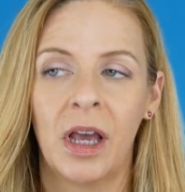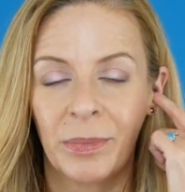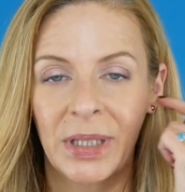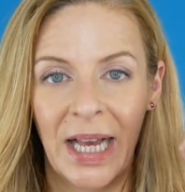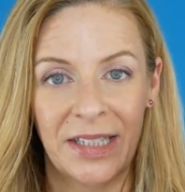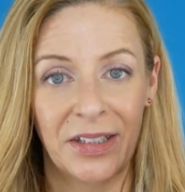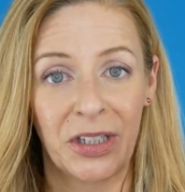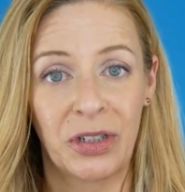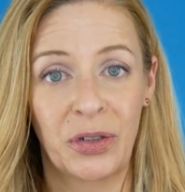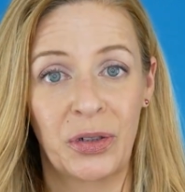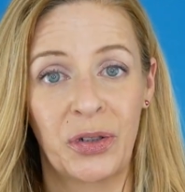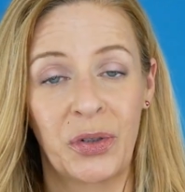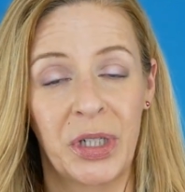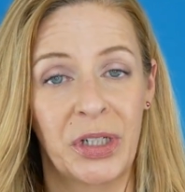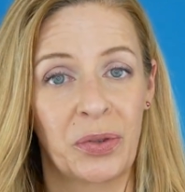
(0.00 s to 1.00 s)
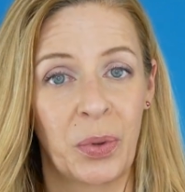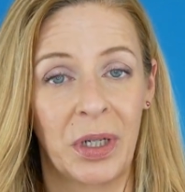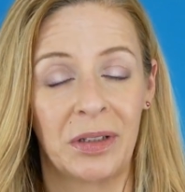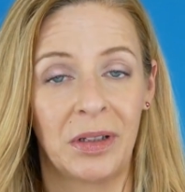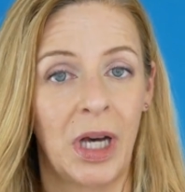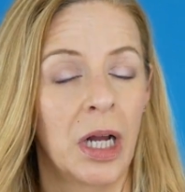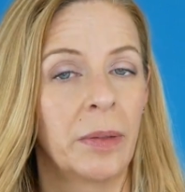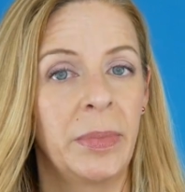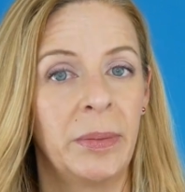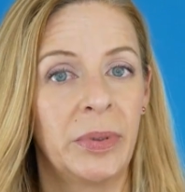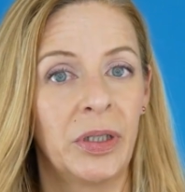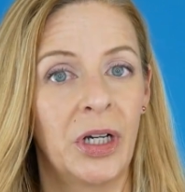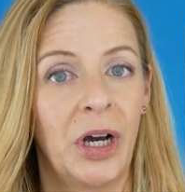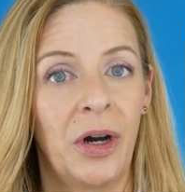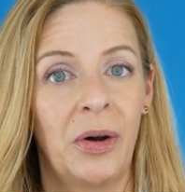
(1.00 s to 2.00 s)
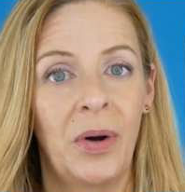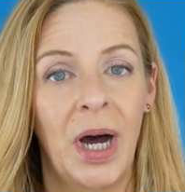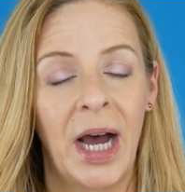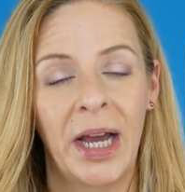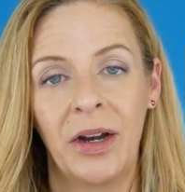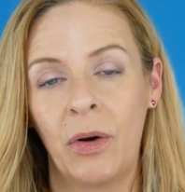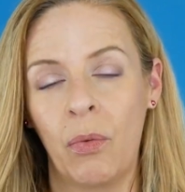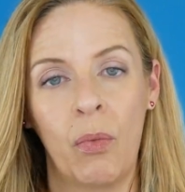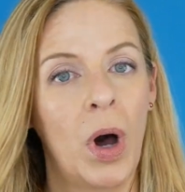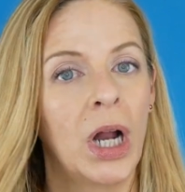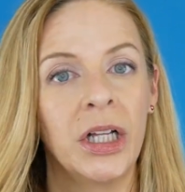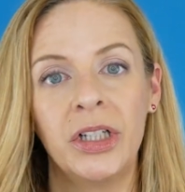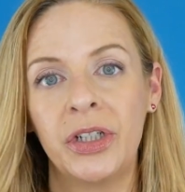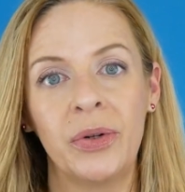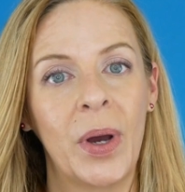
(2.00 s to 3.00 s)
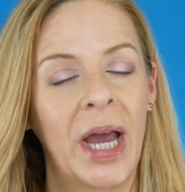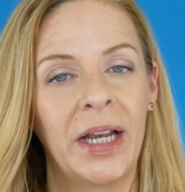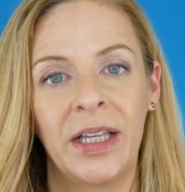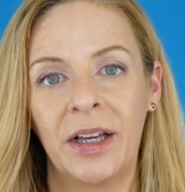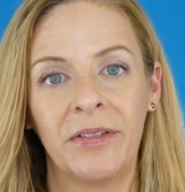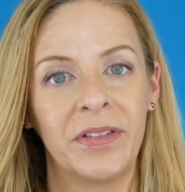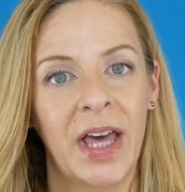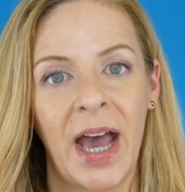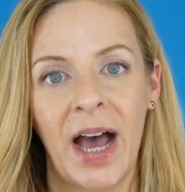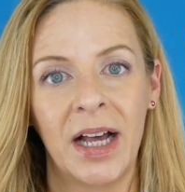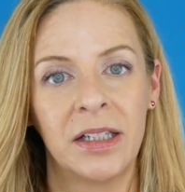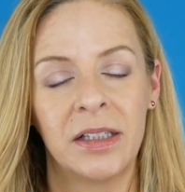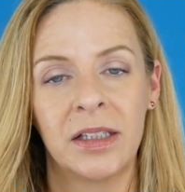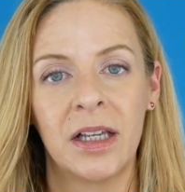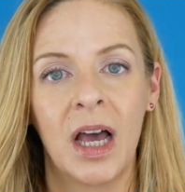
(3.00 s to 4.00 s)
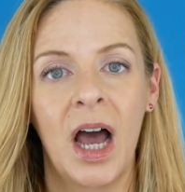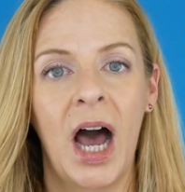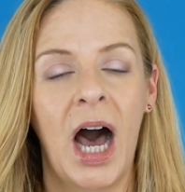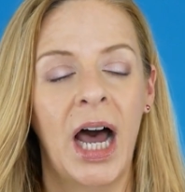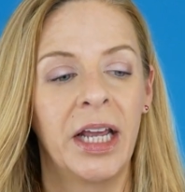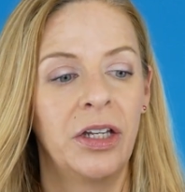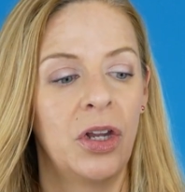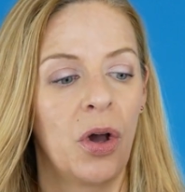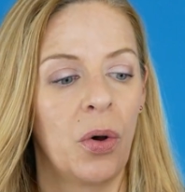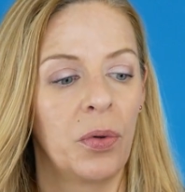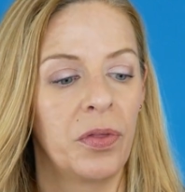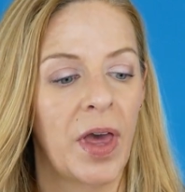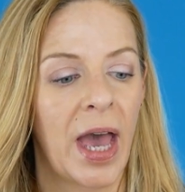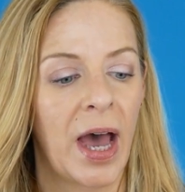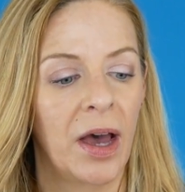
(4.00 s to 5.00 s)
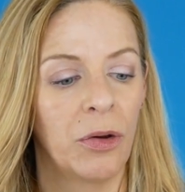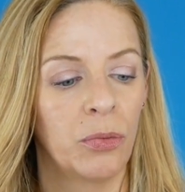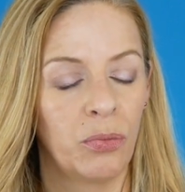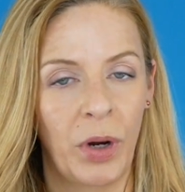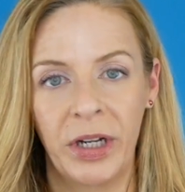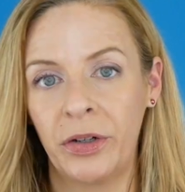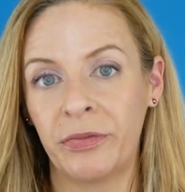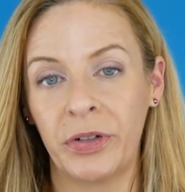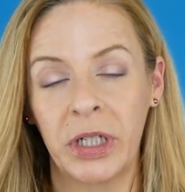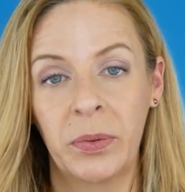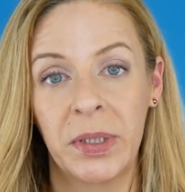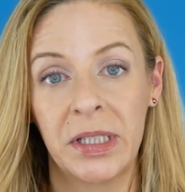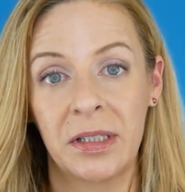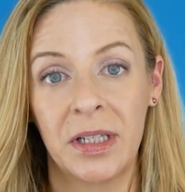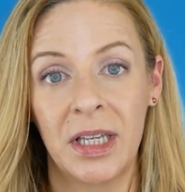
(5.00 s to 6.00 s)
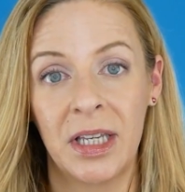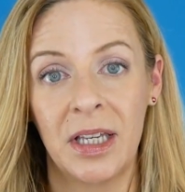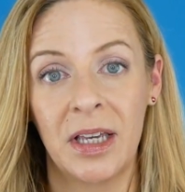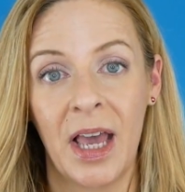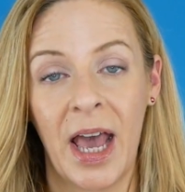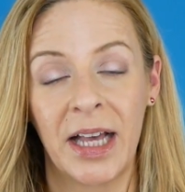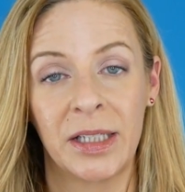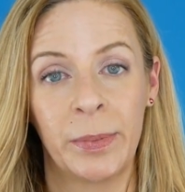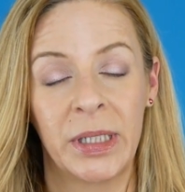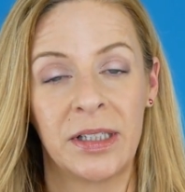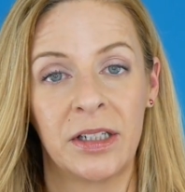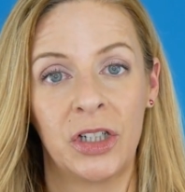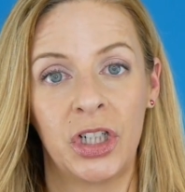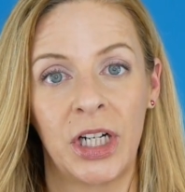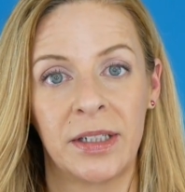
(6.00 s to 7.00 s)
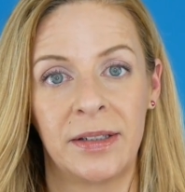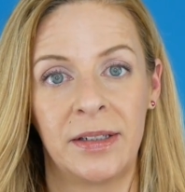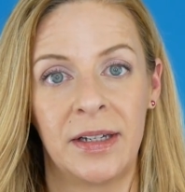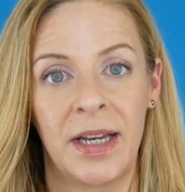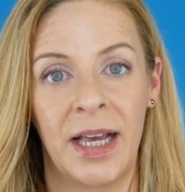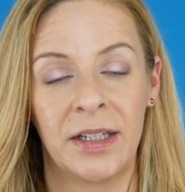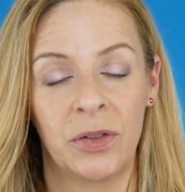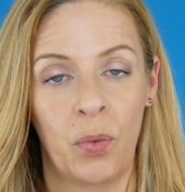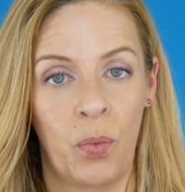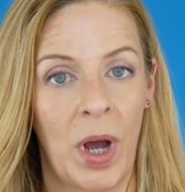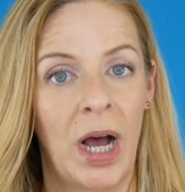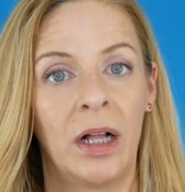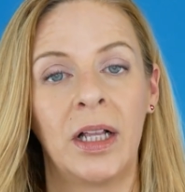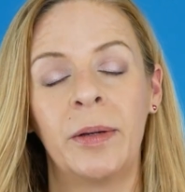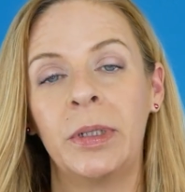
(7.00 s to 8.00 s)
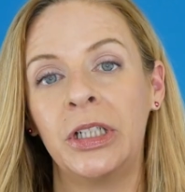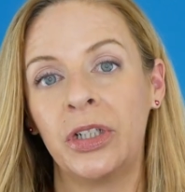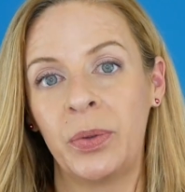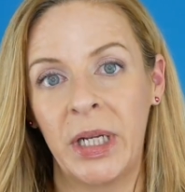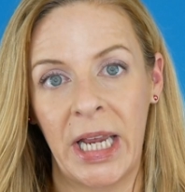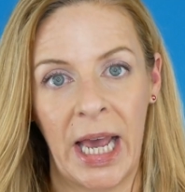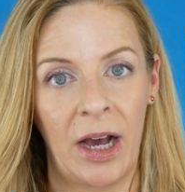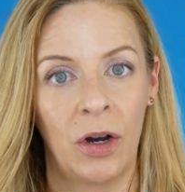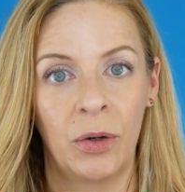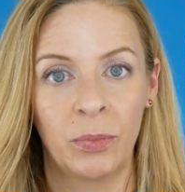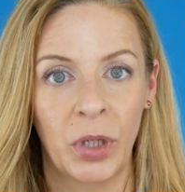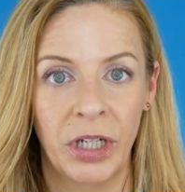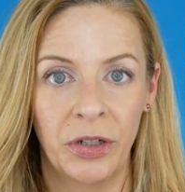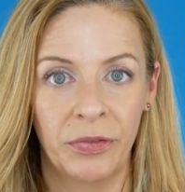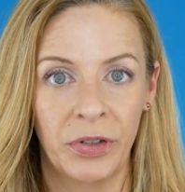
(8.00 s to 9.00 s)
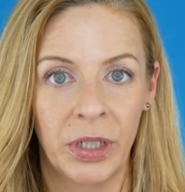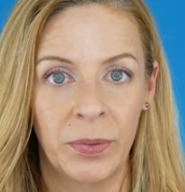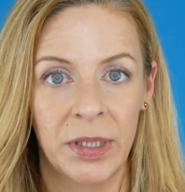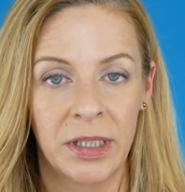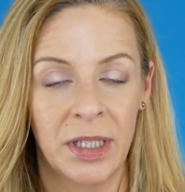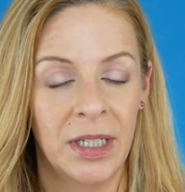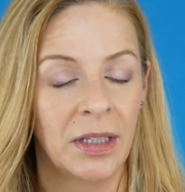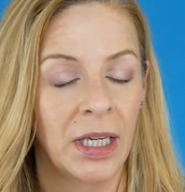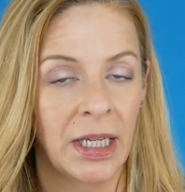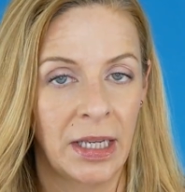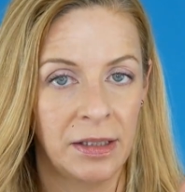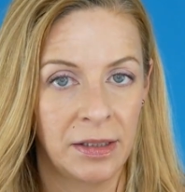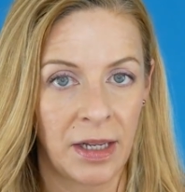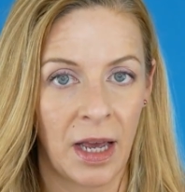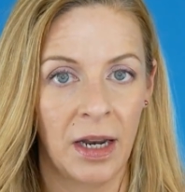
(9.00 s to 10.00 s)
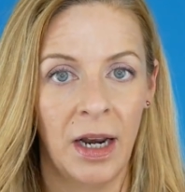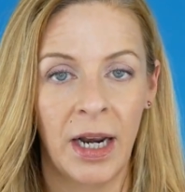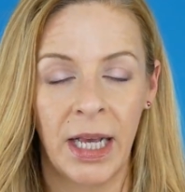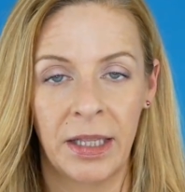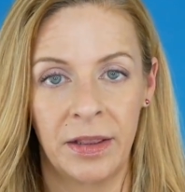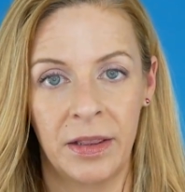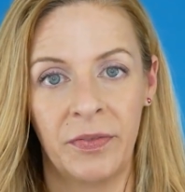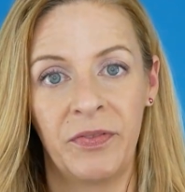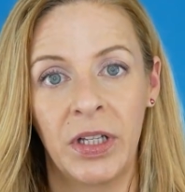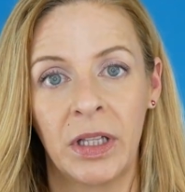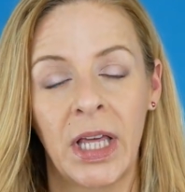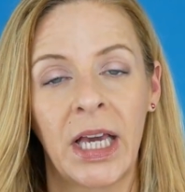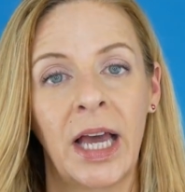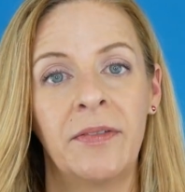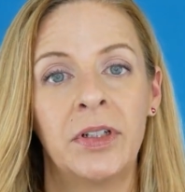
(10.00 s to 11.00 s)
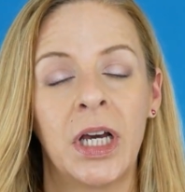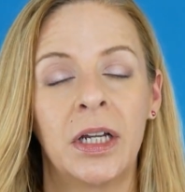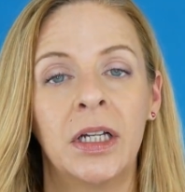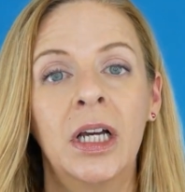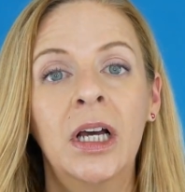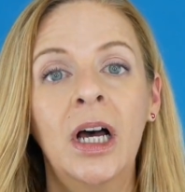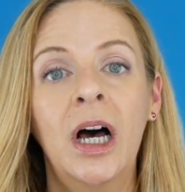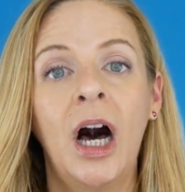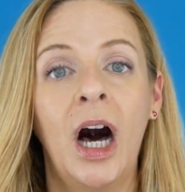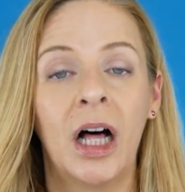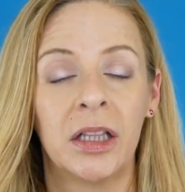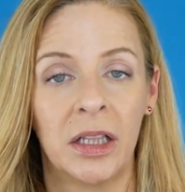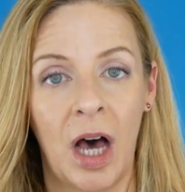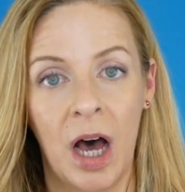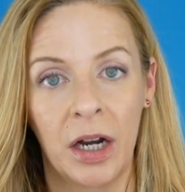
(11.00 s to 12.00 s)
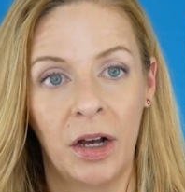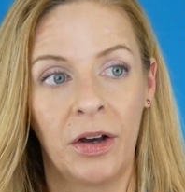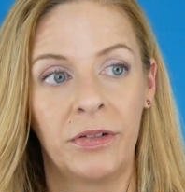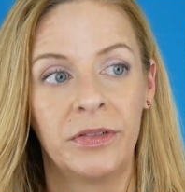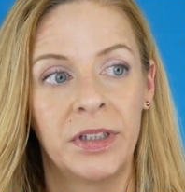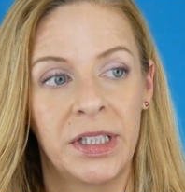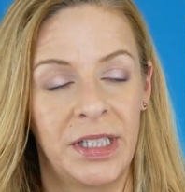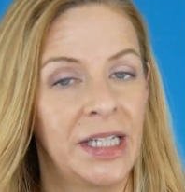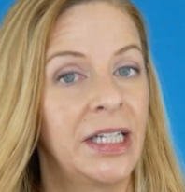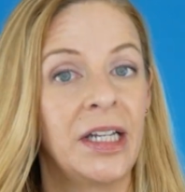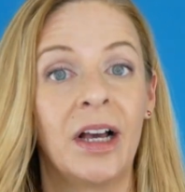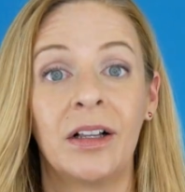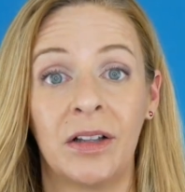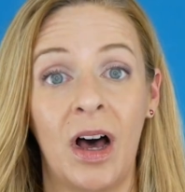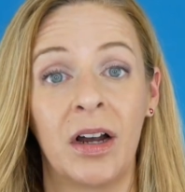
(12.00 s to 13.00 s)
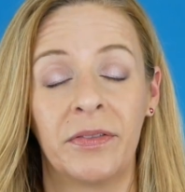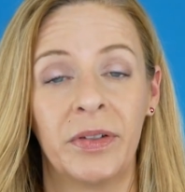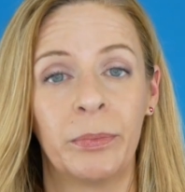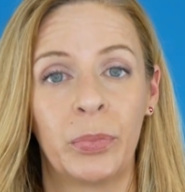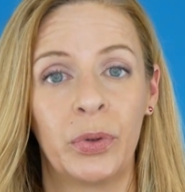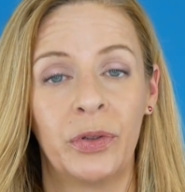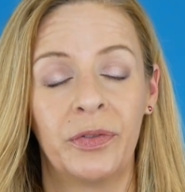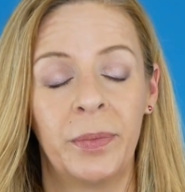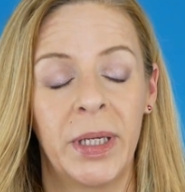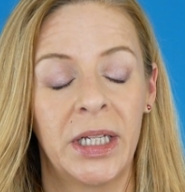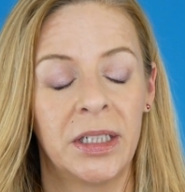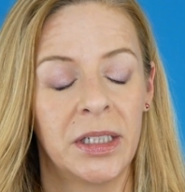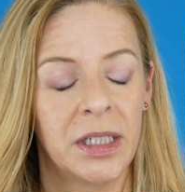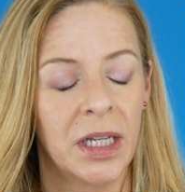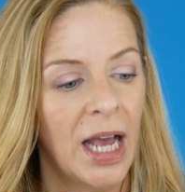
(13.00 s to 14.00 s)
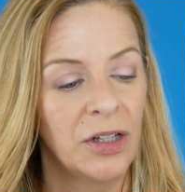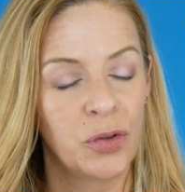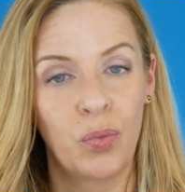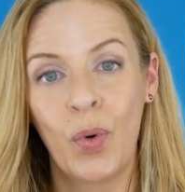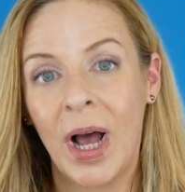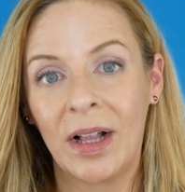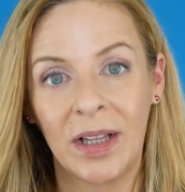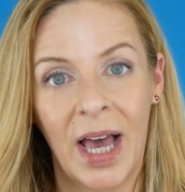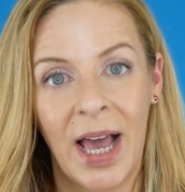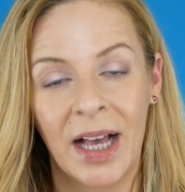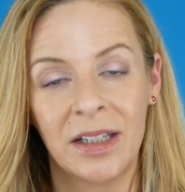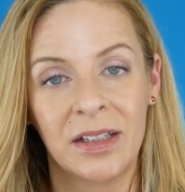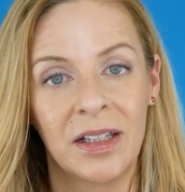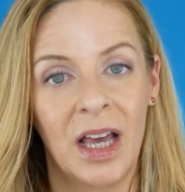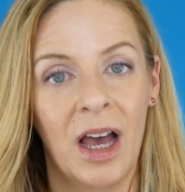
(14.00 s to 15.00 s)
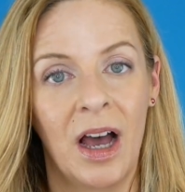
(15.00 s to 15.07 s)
Plastic surgery is where a lot of people go. I don't want to do any of that. I know that radiofrequency has been suggested as well. I've been doing at-home radiofrequency, like I said, and I feel like I've seen a lot of improvement, as well as